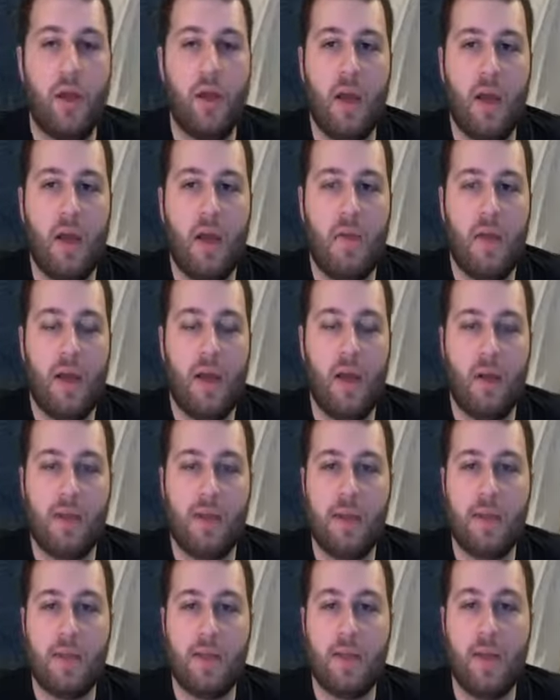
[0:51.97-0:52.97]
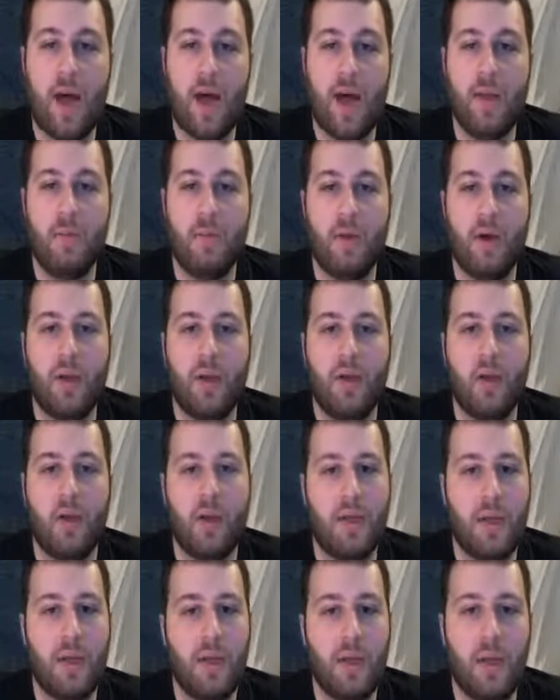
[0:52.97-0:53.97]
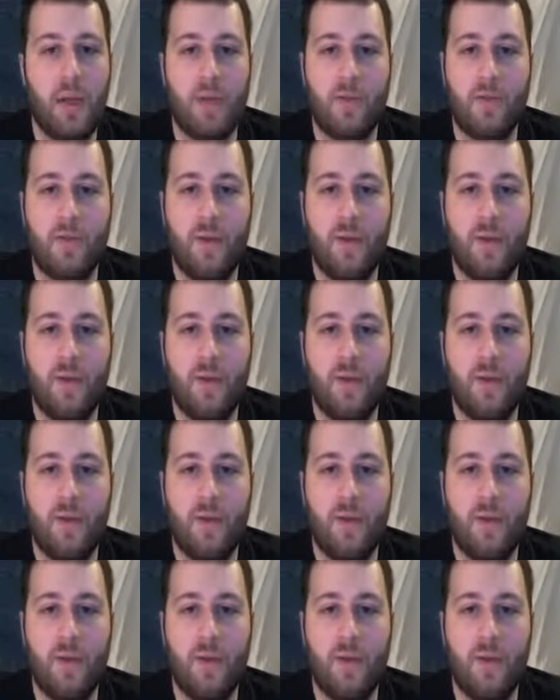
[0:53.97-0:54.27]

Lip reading: And that all takes time, but it's